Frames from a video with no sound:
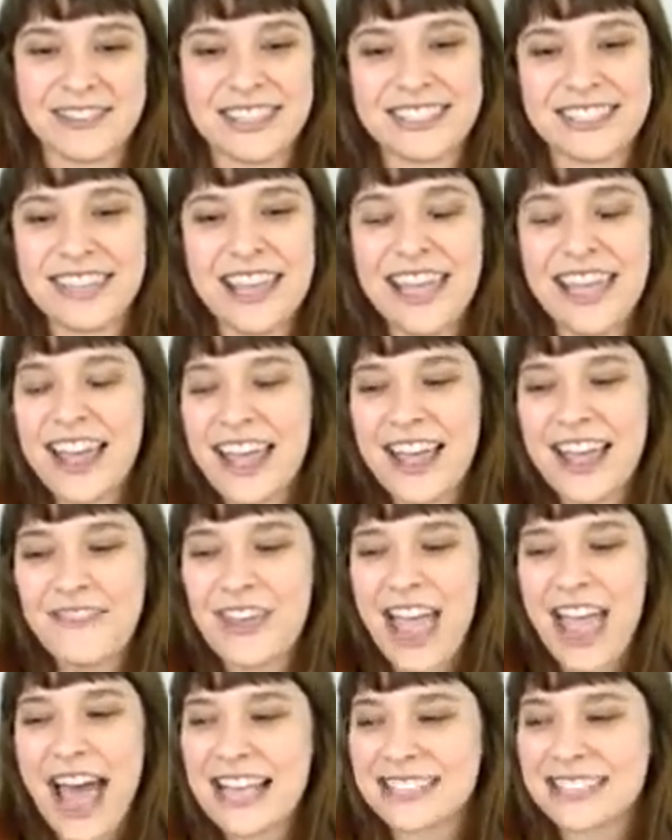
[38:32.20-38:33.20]
just, if
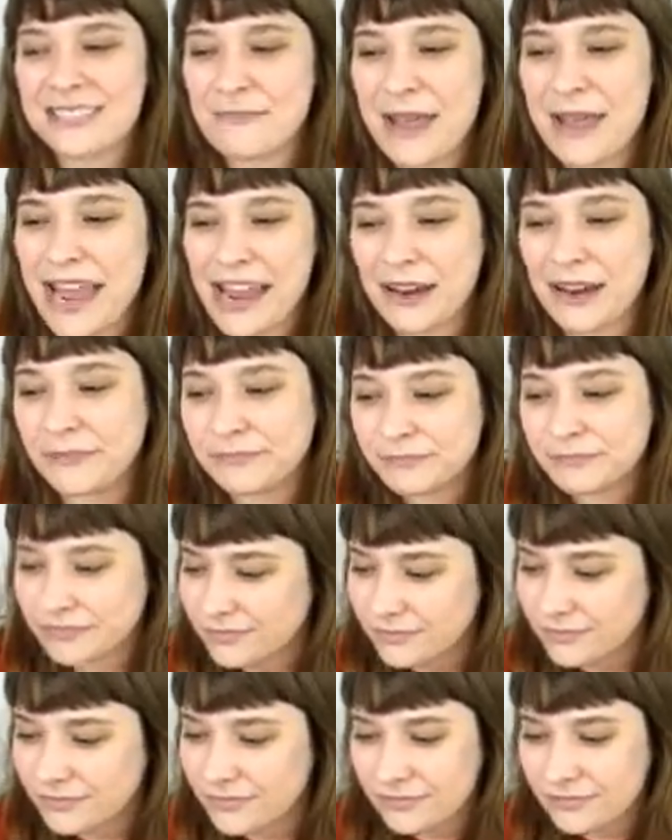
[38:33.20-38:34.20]
you ask me,
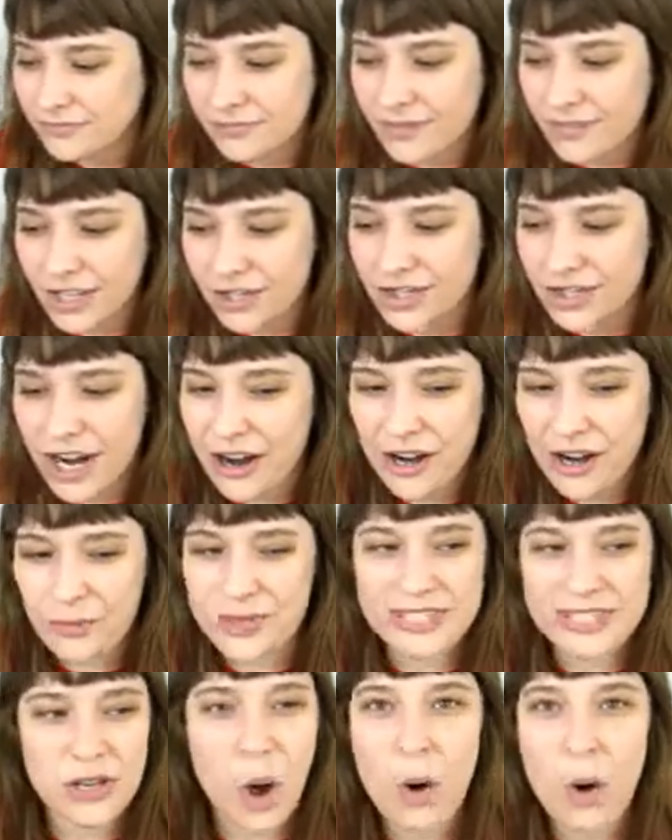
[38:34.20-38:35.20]
Sharon
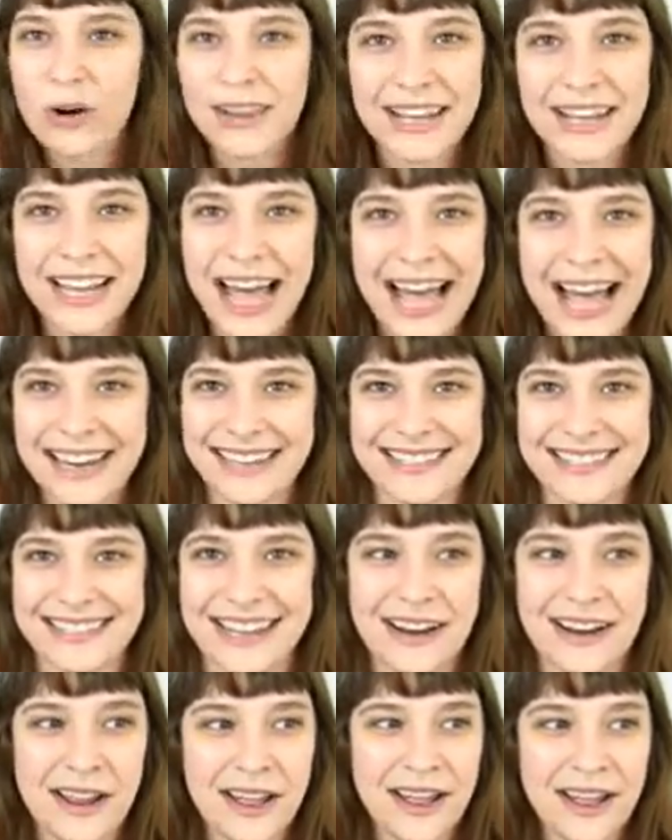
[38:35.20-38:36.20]
was totally
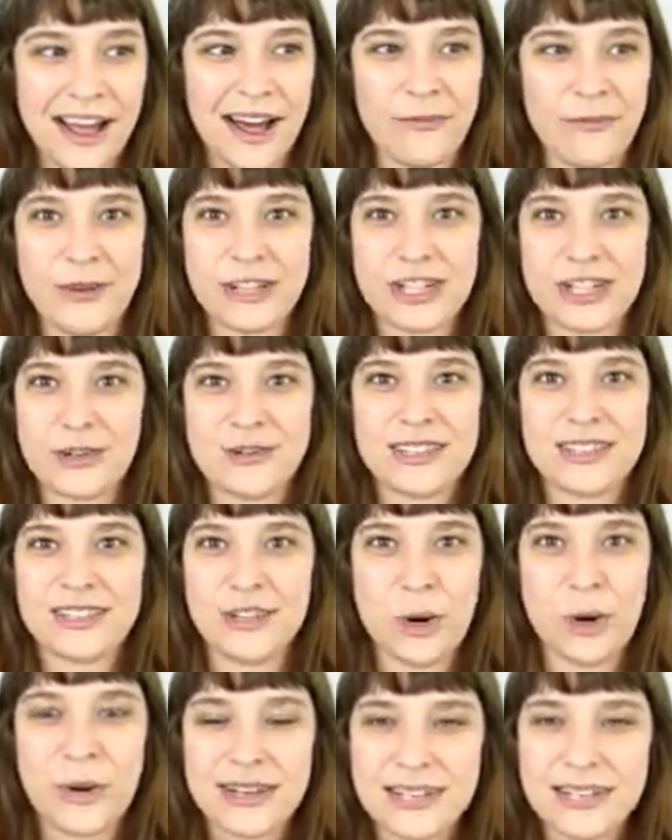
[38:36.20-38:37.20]
cognizant of what she was
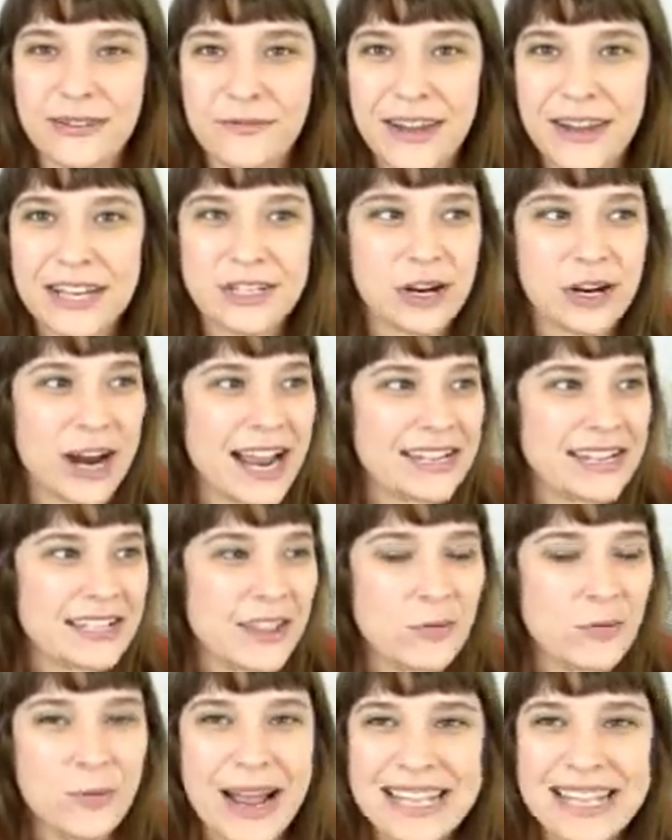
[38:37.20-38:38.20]
doing to Victor and
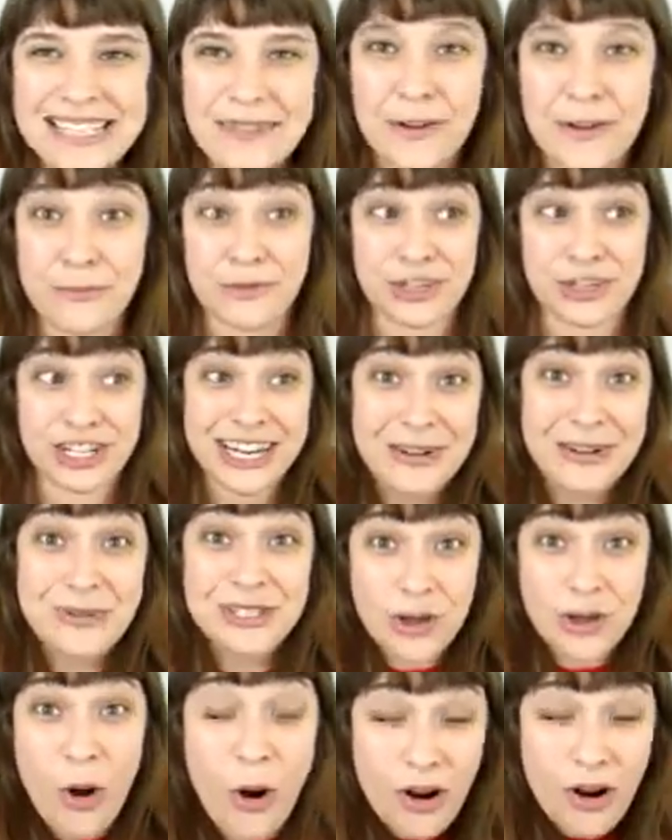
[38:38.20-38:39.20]
to the rest of them. She
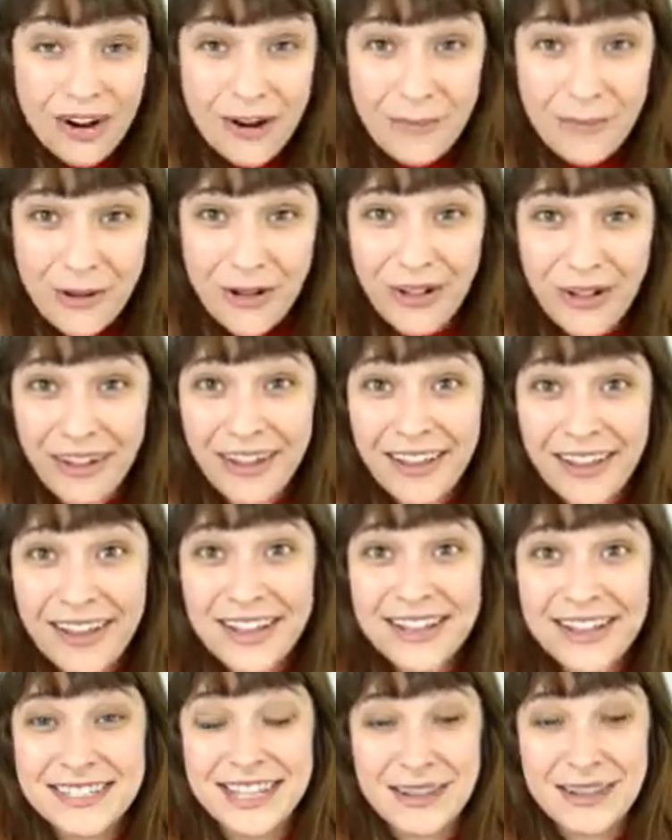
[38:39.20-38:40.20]
was horrible
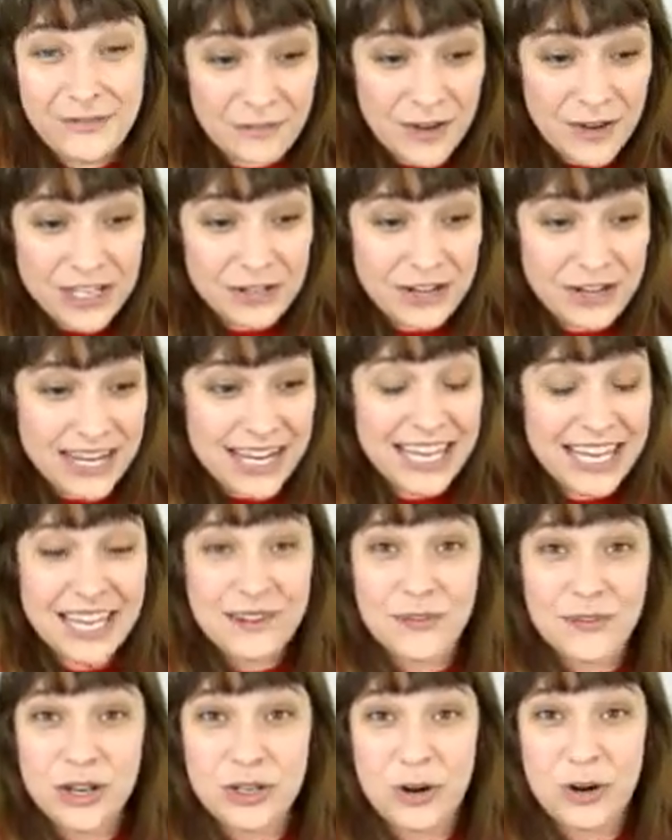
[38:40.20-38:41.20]
to Victor and Nikki
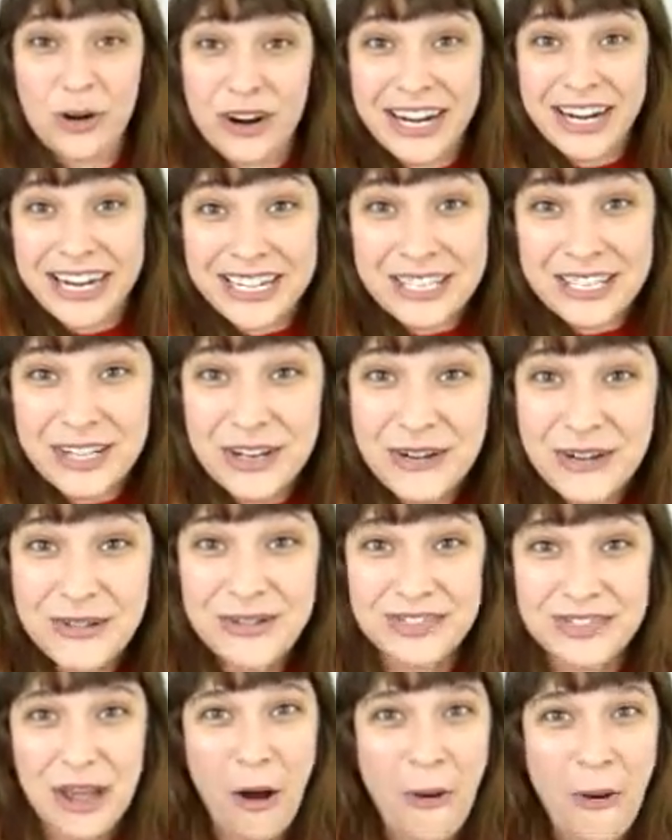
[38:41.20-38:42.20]
and Victoria
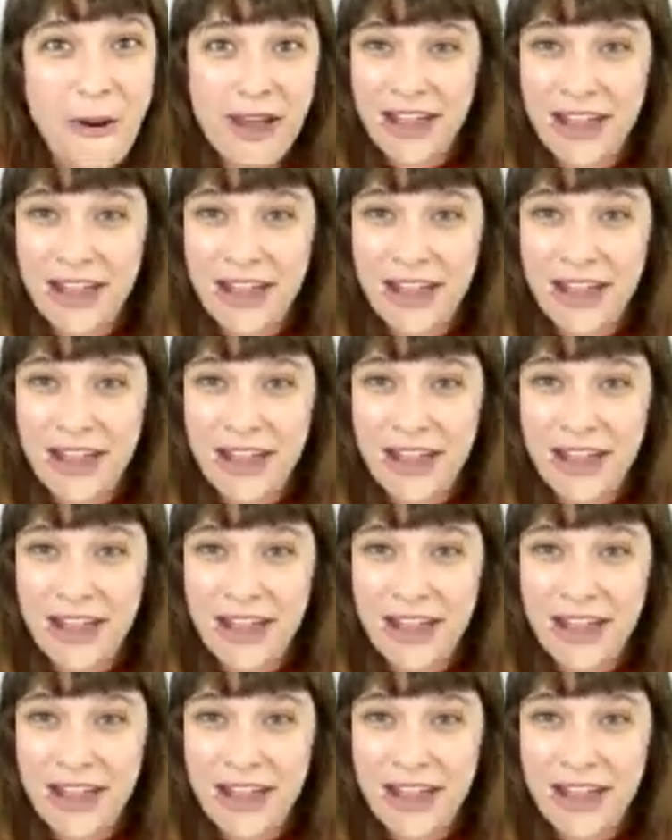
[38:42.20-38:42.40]
too. So